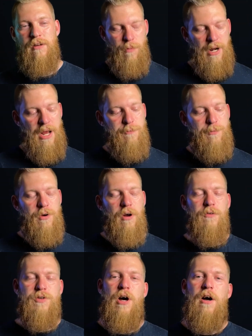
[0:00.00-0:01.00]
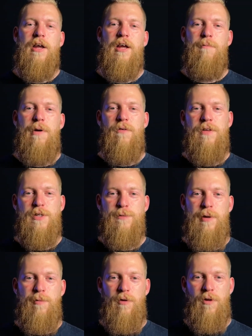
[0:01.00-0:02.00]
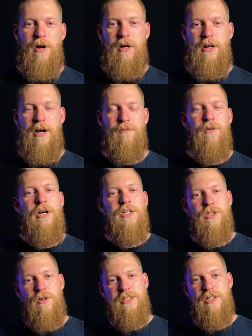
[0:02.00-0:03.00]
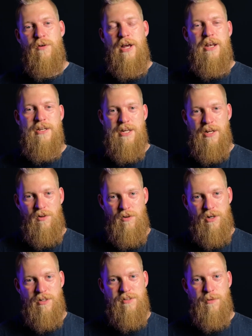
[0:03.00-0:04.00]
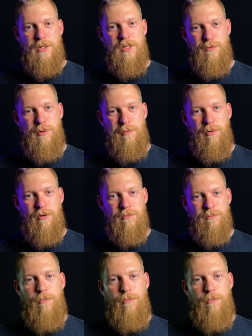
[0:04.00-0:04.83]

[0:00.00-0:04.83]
But I've put off talking about these people long enough, so let's go ahead and take a look at some of these people.